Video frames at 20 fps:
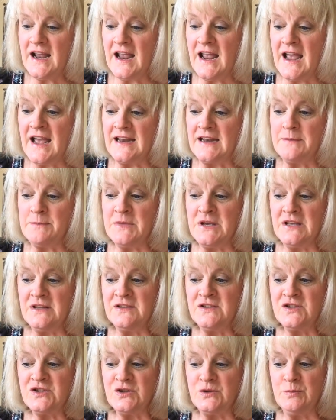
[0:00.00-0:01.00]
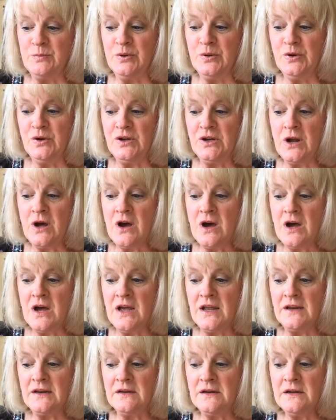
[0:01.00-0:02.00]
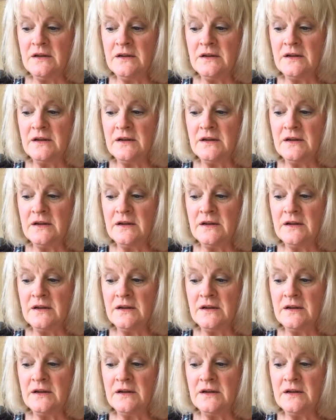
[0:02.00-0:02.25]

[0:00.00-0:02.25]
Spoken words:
And it means to put on,